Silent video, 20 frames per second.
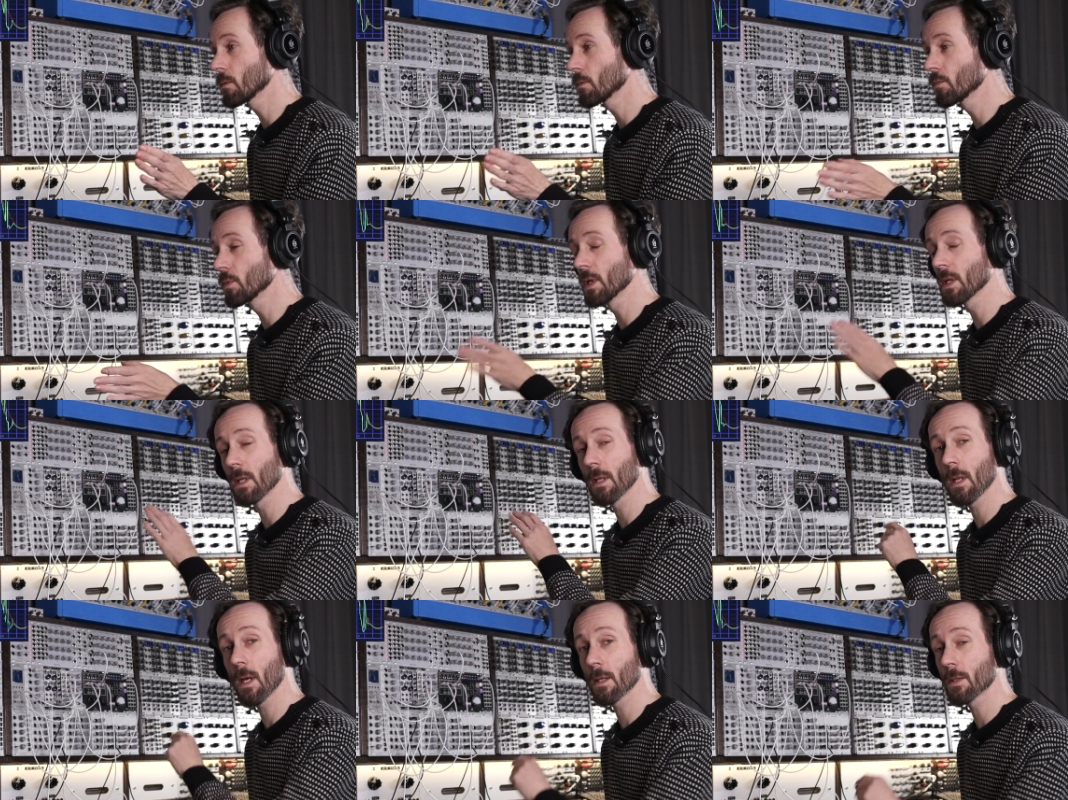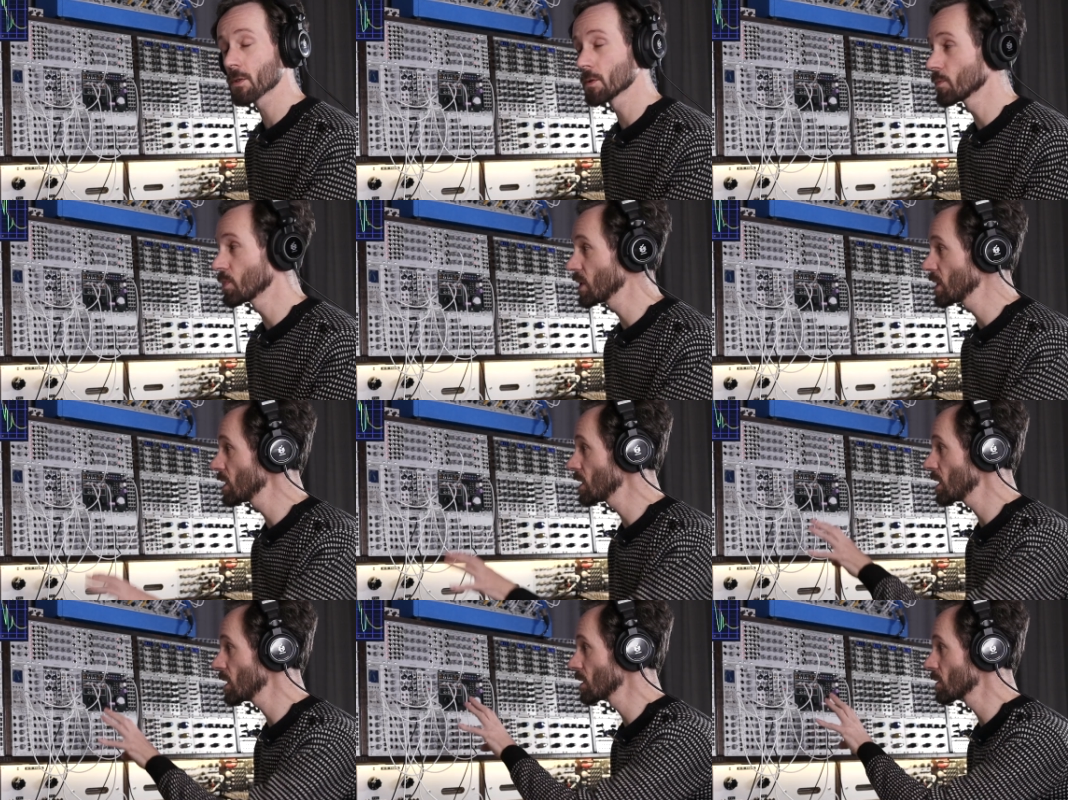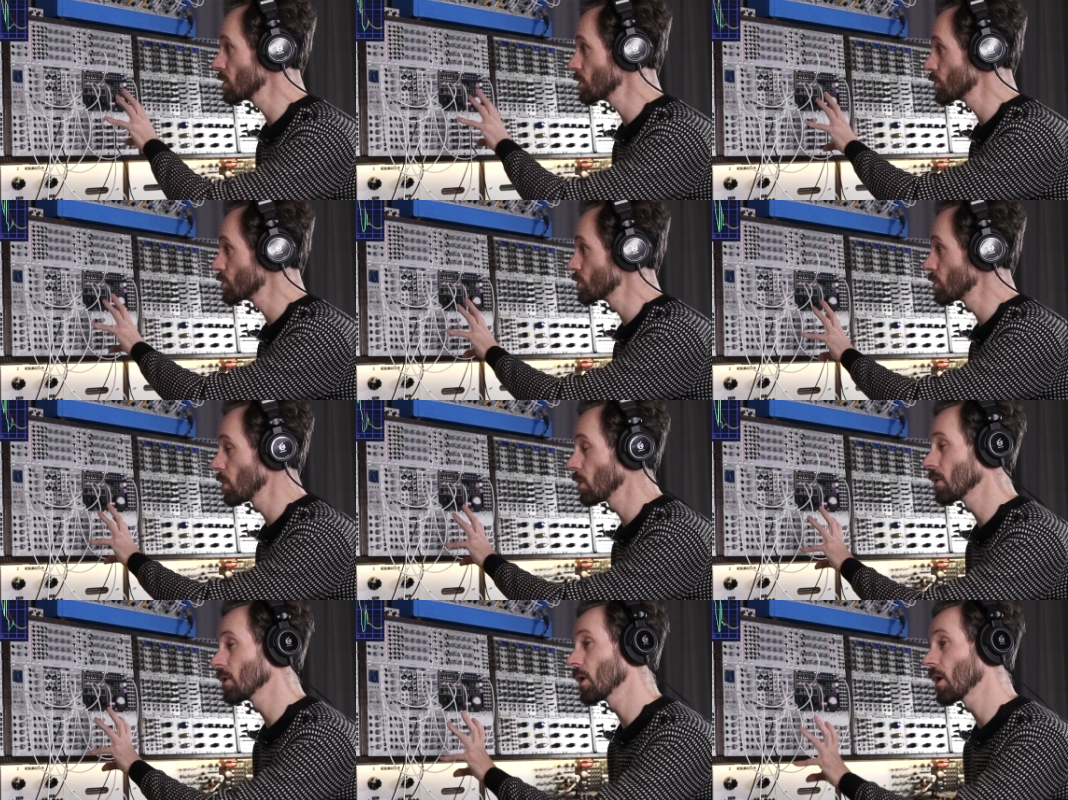really like to be in
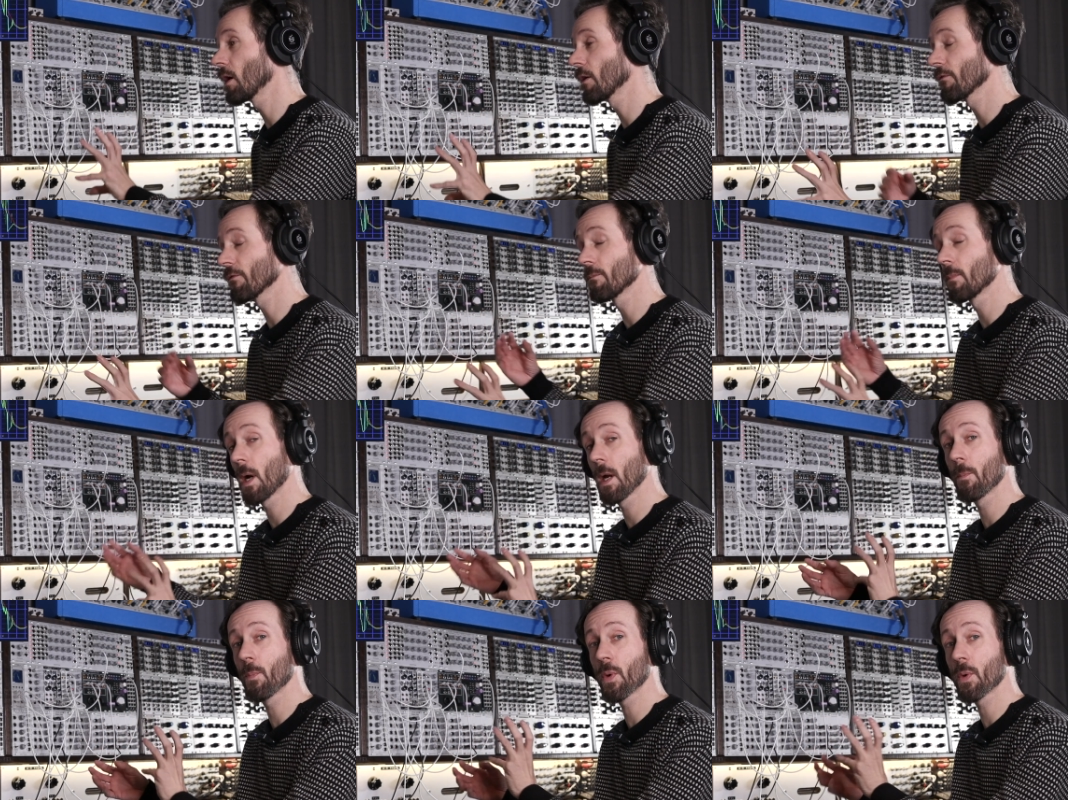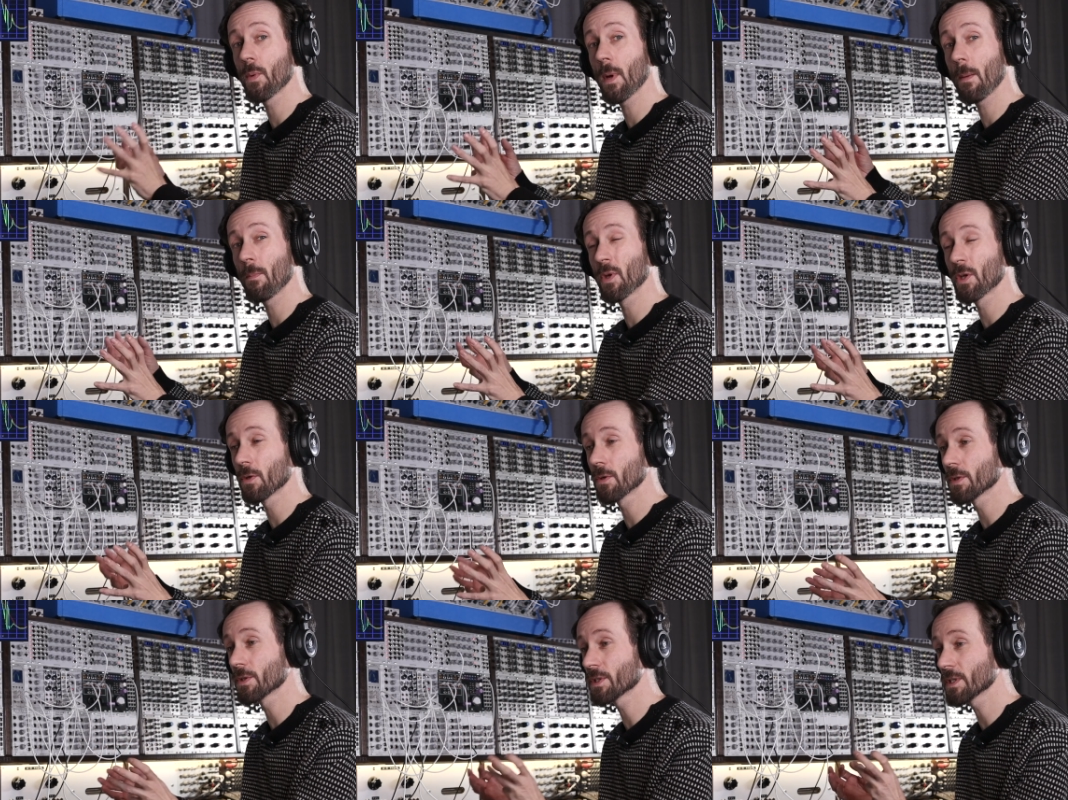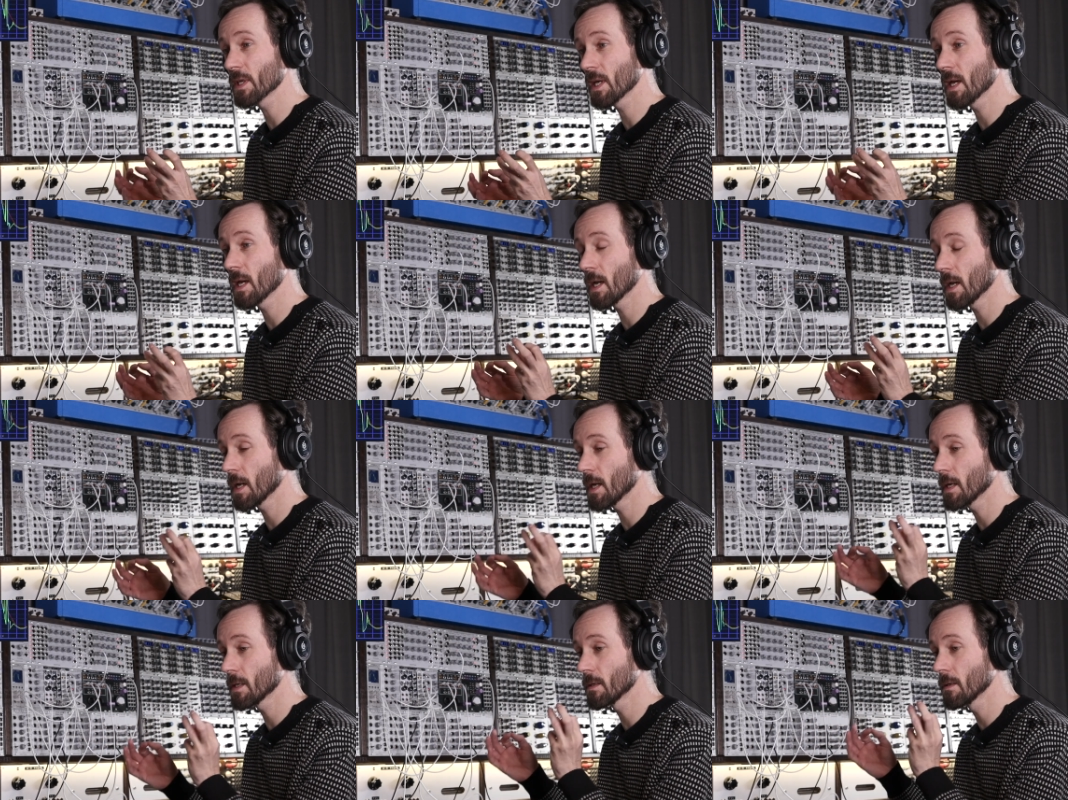control of my parameters
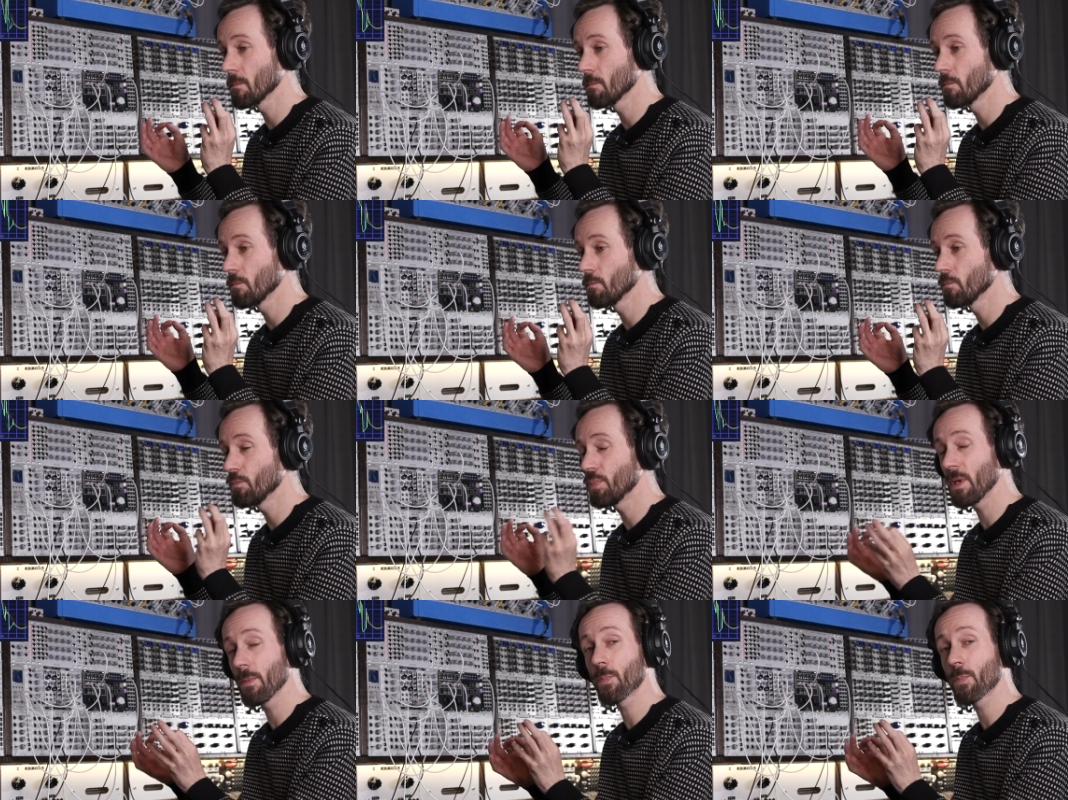and be